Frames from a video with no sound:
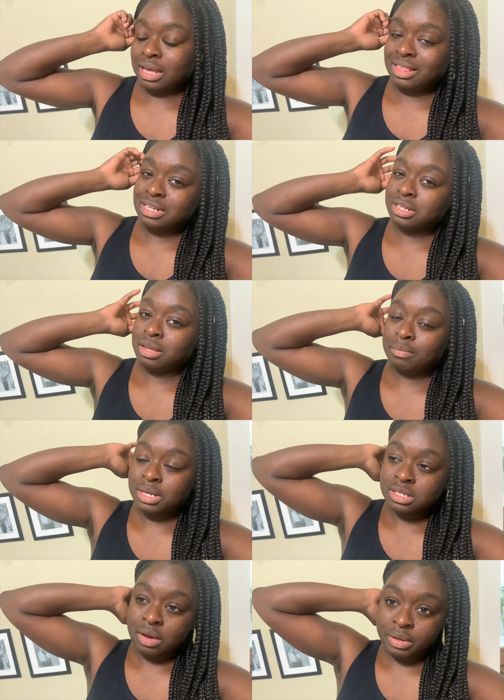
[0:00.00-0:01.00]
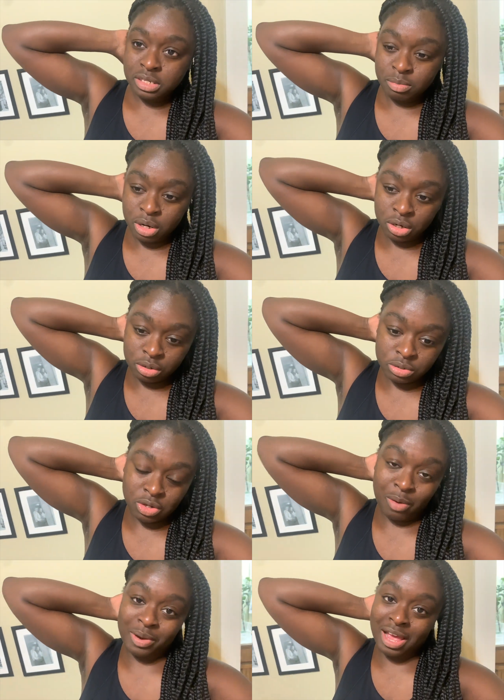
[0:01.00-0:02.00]
I think Tim is coming tomorrow, so
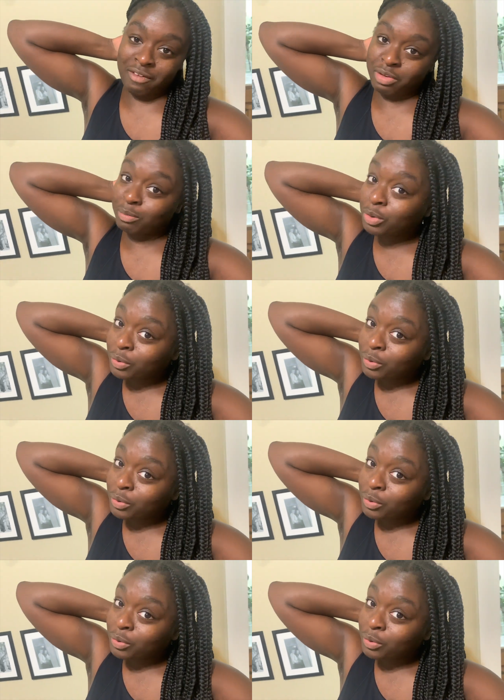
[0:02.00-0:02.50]
I'm gonna have him do